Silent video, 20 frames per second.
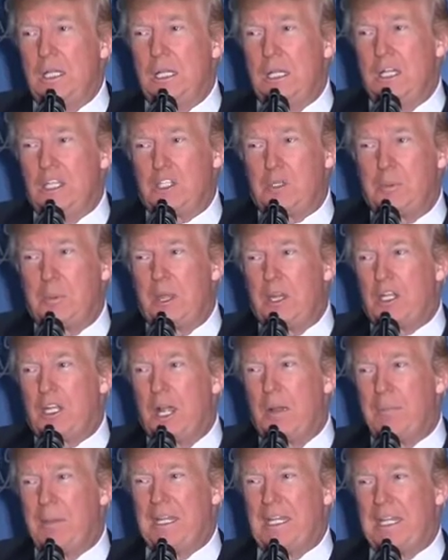It's about
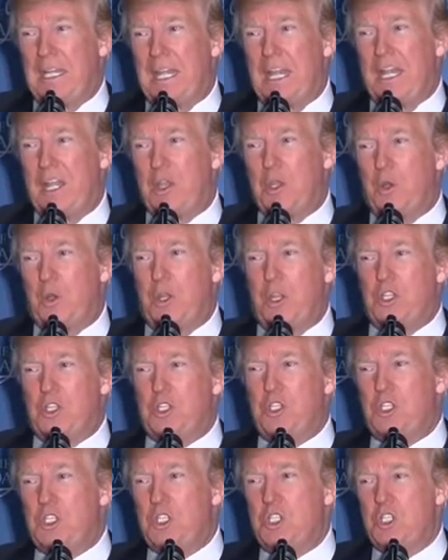coming together
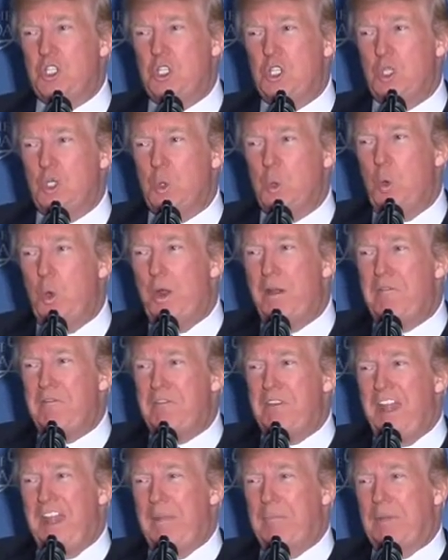as one
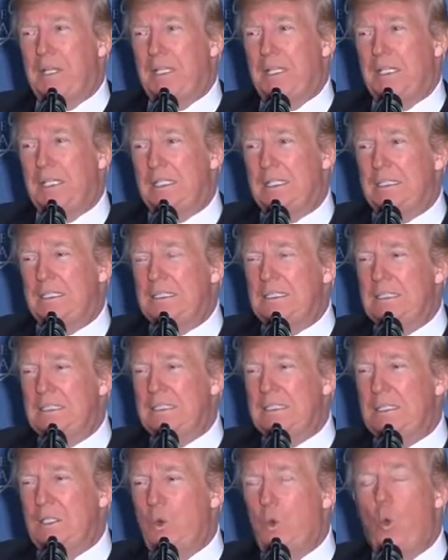family,
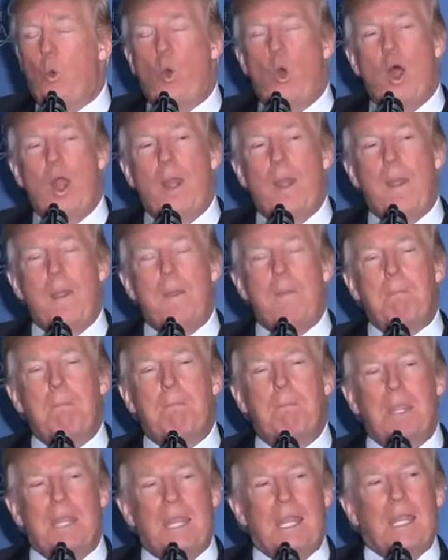one
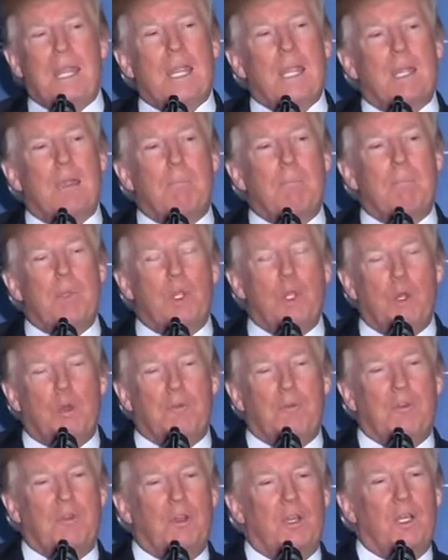big,
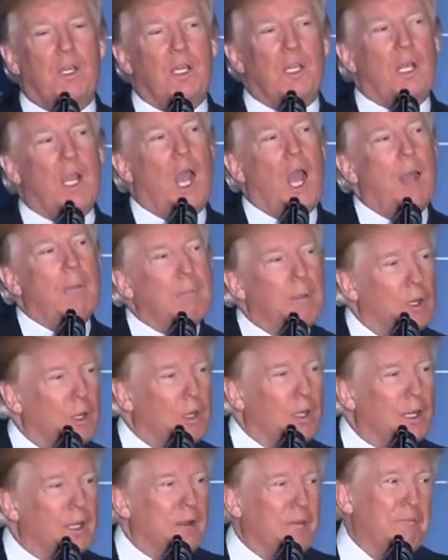beautiful
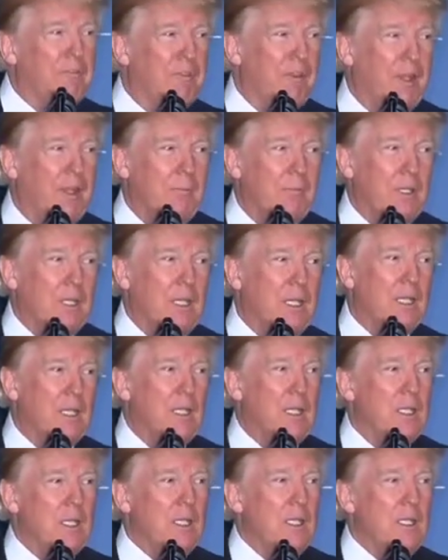American family,
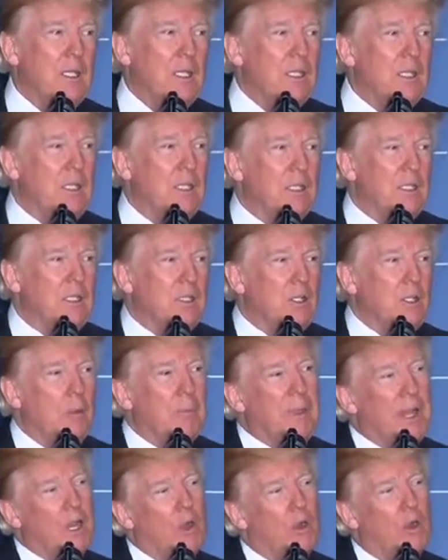no
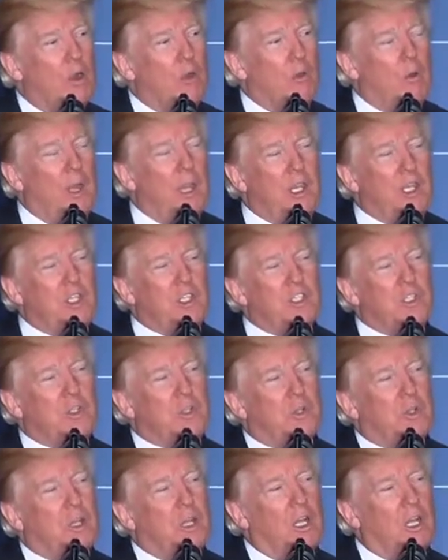matter our race
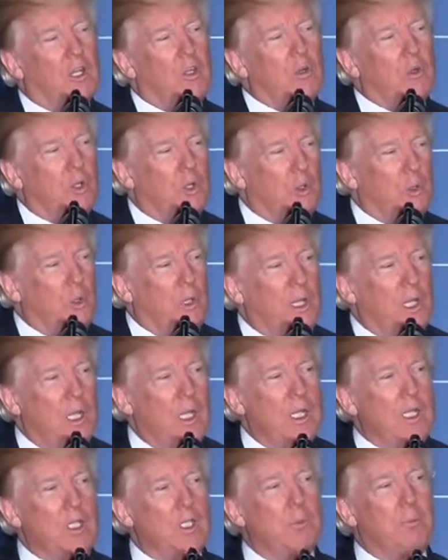or color or
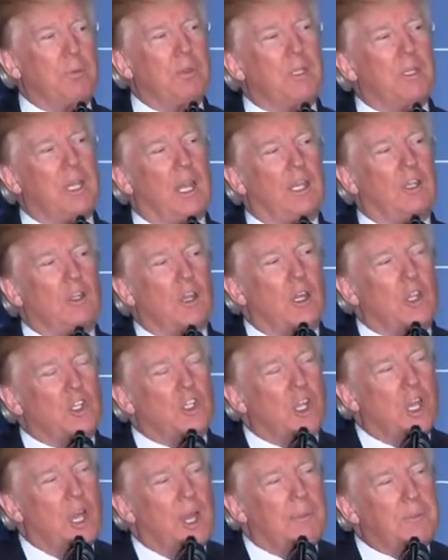creed, to protect our
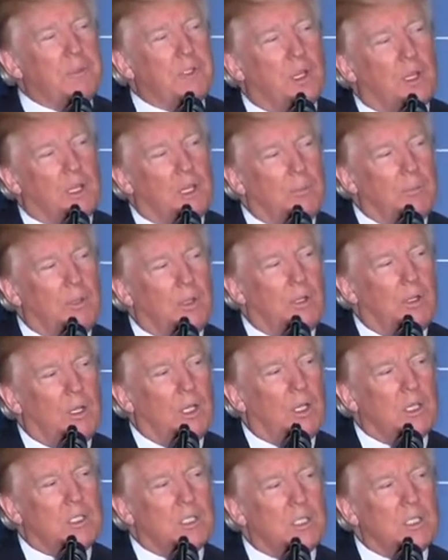jobs, our
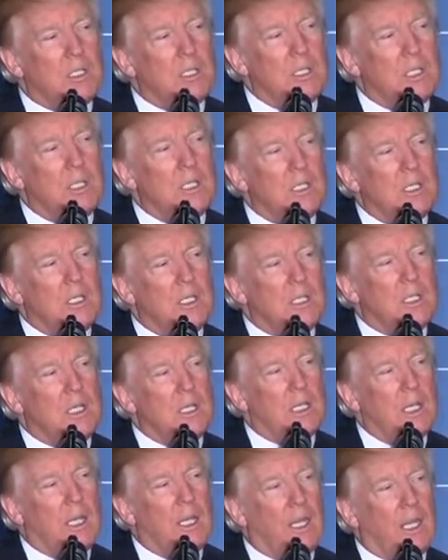communities,
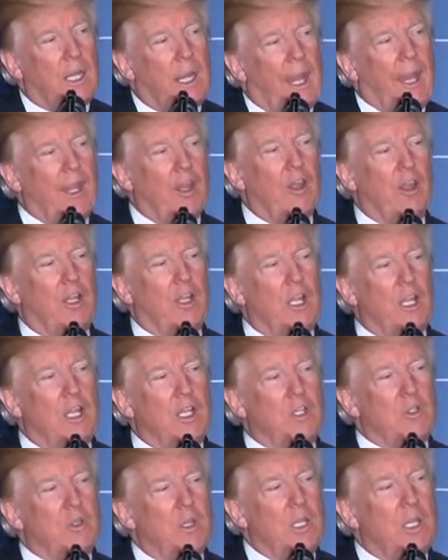and our
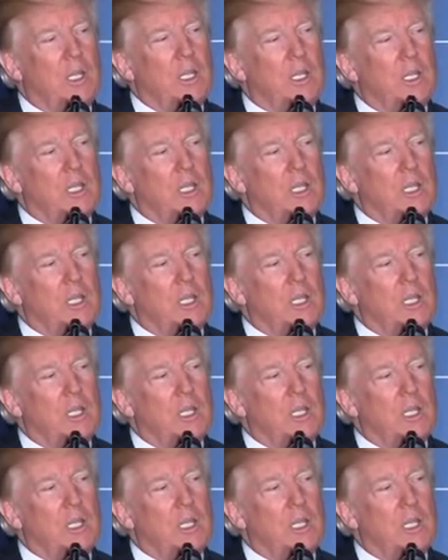country.